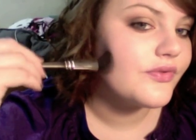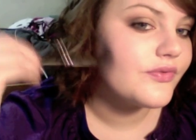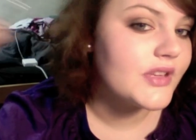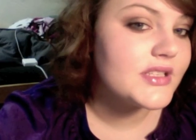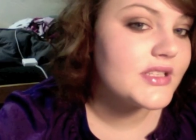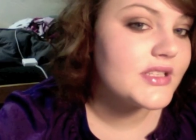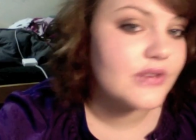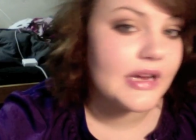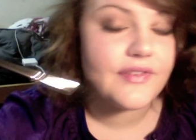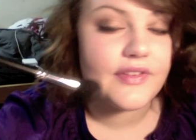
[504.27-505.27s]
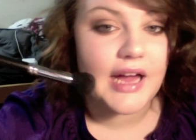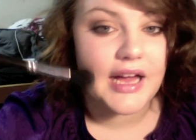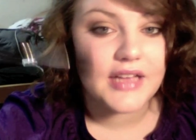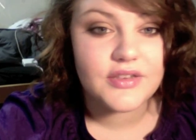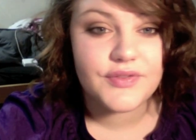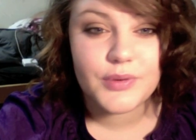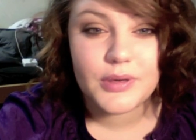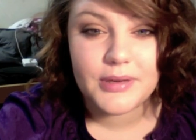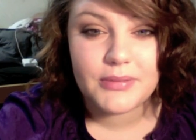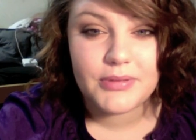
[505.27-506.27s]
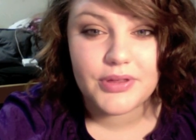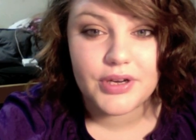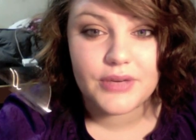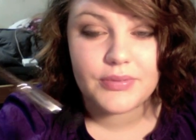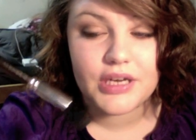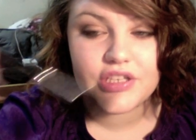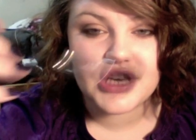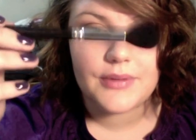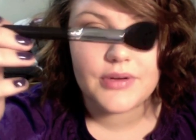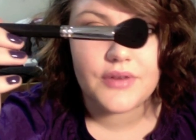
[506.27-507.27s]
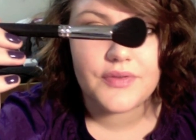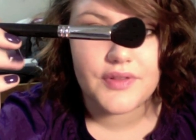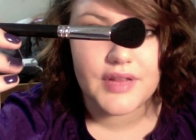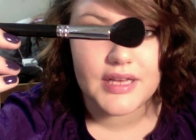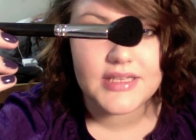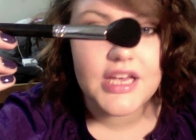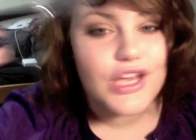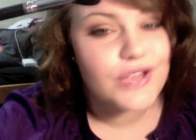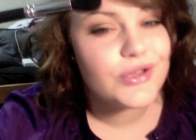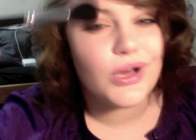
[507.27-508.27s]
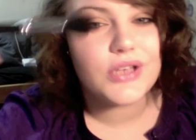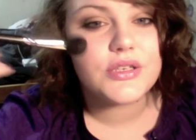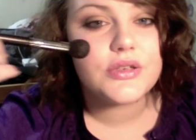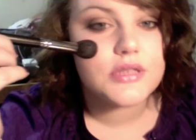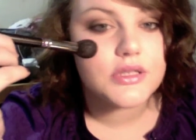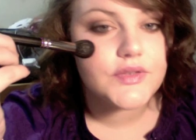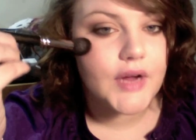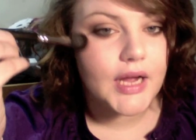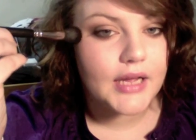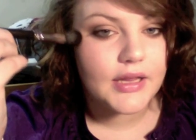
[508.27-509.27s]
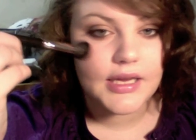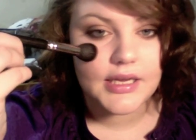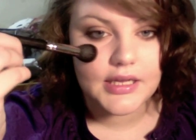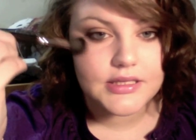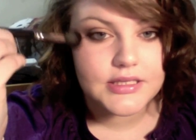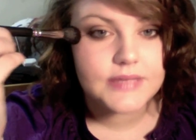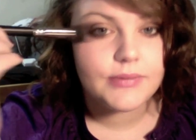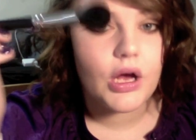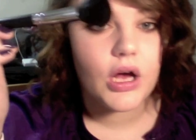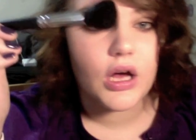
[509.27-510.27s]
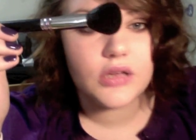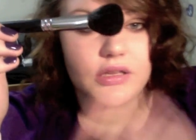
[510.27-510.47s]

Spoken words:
this is great for that. So if you're going to pick up a third brush, I would go for this. You could also use this for highlighting. It's small.